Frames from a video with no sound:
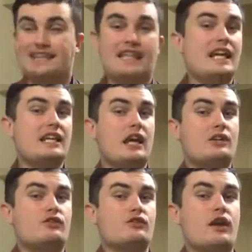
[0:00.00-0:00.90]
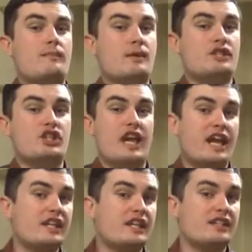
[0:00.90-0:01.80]
They do not mention
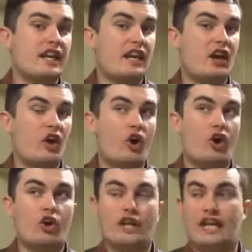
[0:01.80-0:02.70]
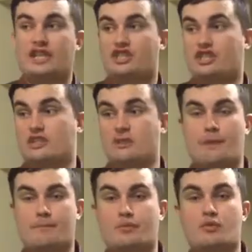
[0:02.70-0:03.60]
any of that at all. It's
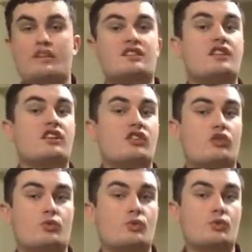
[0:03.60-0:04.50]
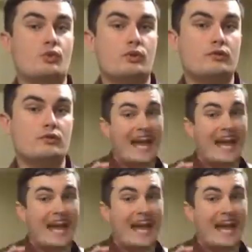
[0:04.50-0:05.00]
just breezing through.